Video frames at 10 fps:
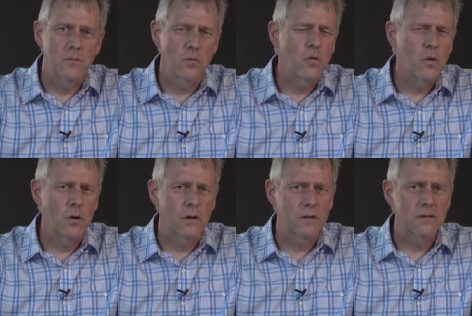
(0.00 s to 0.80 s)

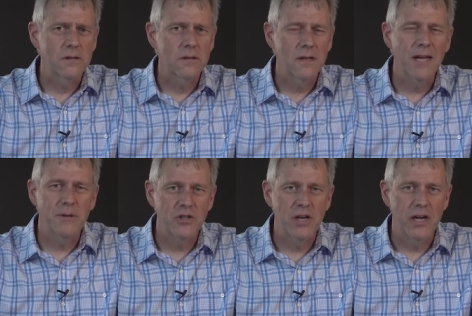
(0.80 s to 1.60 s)
wars,
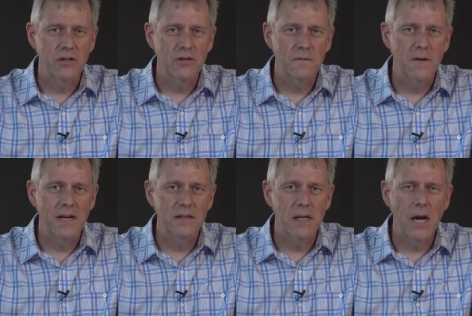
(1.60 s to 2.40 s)
climate change, in
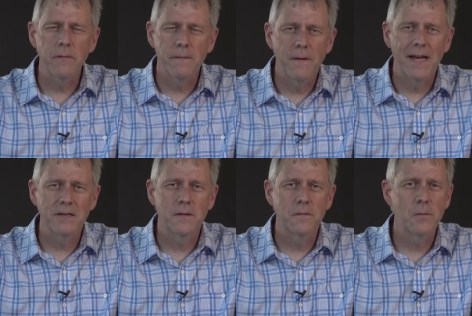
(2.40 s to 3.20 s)
fact, every
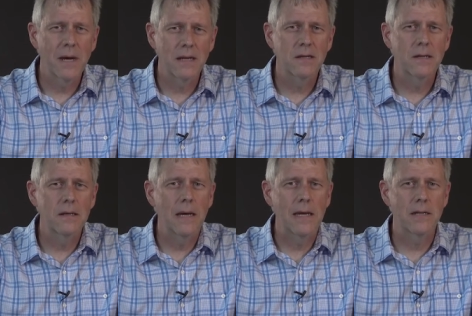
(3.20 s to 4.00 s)
facet of
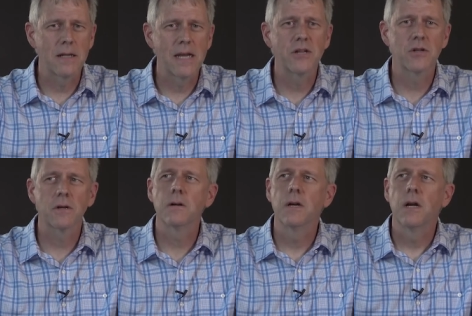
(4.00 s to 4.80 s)
humanity and
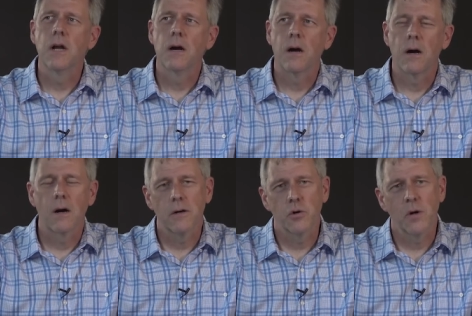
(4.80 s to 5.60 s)
nature
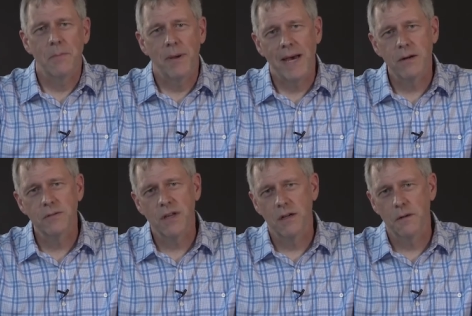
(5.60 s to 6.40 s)
create
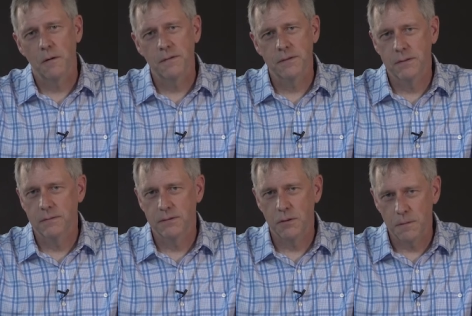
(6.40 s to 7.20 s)
patterns on Earth's
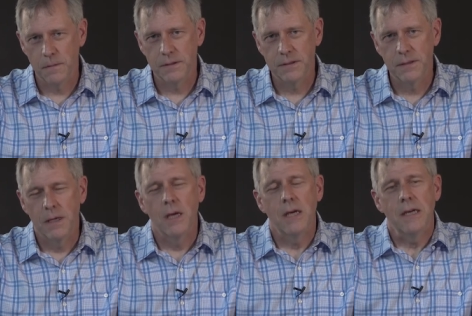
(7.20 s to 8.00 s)
surface.
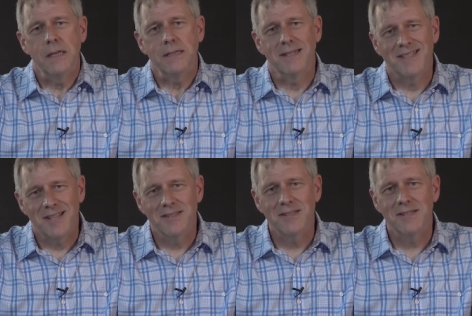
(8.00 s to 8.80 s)

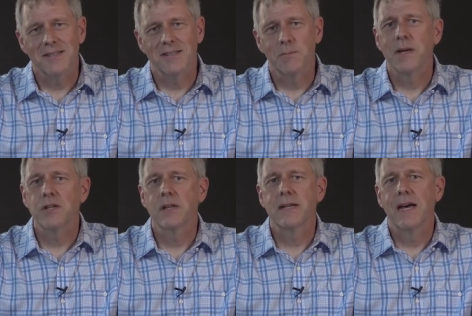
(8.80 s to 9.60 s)
Statistics and
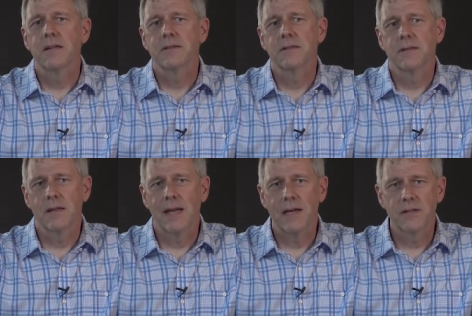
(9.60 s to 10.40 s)
spatial analysis
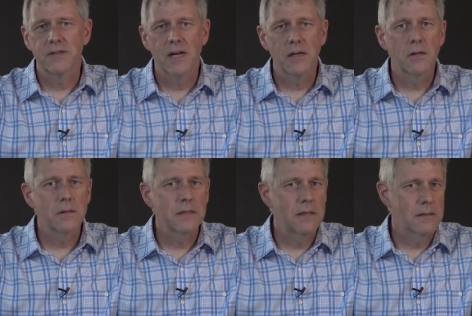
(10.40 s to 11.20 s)
allows not
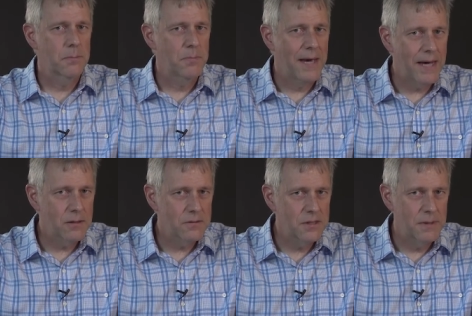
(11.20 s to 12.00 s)
only the
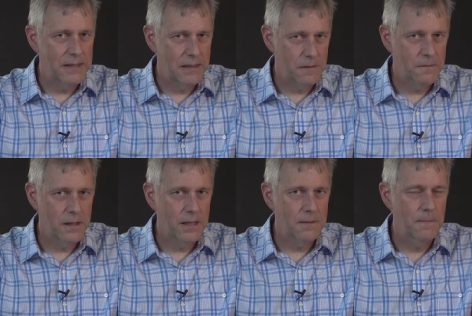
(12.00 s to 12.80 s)
patterns to be
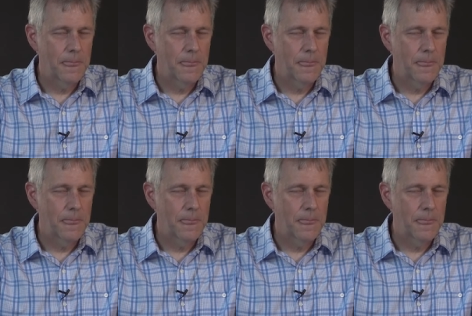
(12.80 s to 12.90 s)
identified,